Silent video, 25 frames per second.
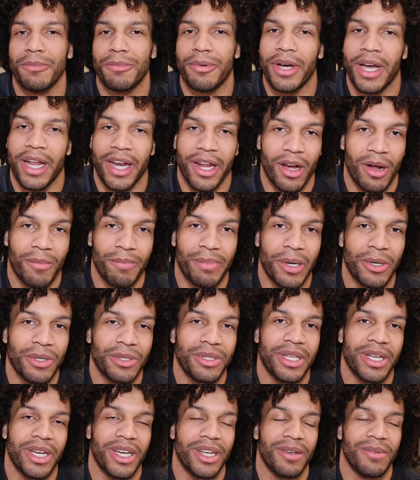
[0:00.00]
planning on
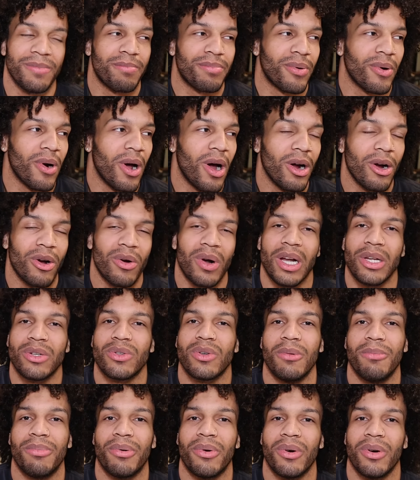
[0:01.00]
posting a progress
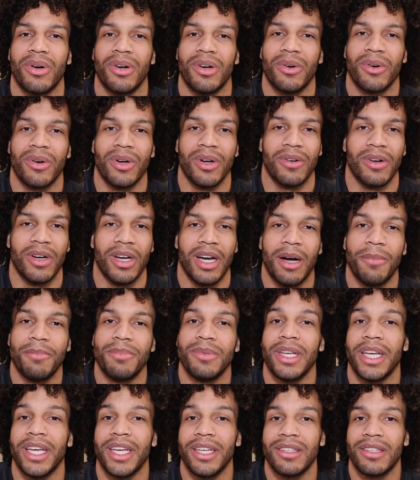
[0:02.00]
report or an
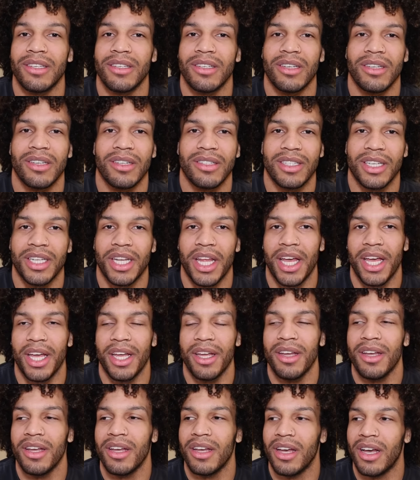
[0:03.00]
update
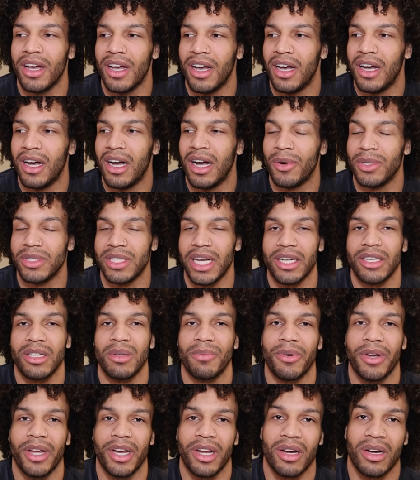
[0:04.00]
today. I was actually
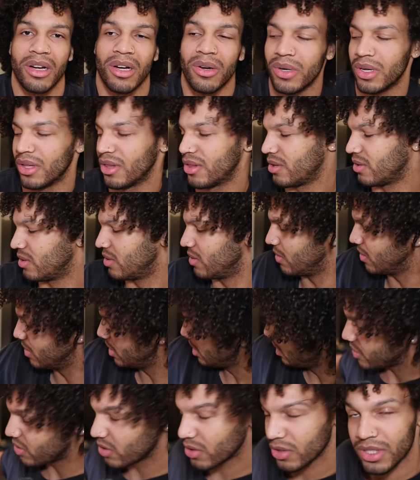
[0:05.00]
planning on going through
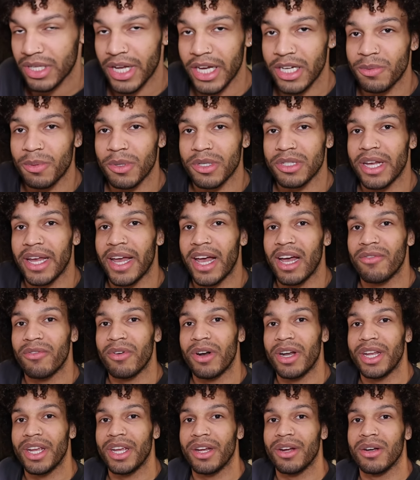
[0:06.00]
these old sketchbooks I have
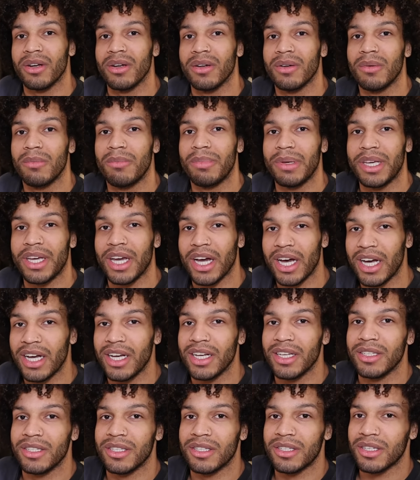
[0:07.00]
right here
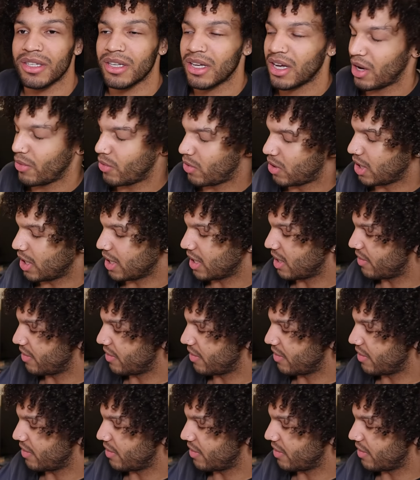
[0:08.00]
because I wanted to